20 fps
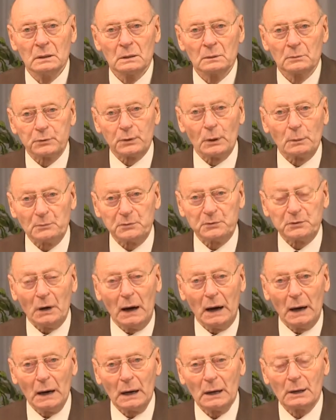from
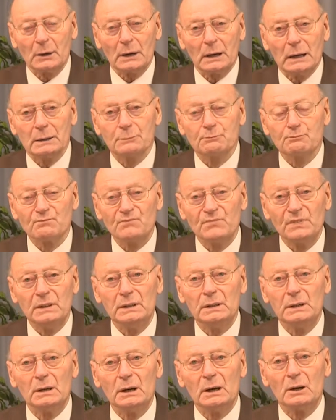far and
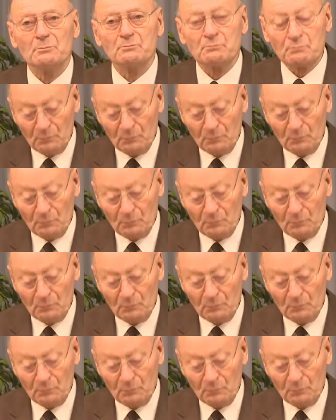near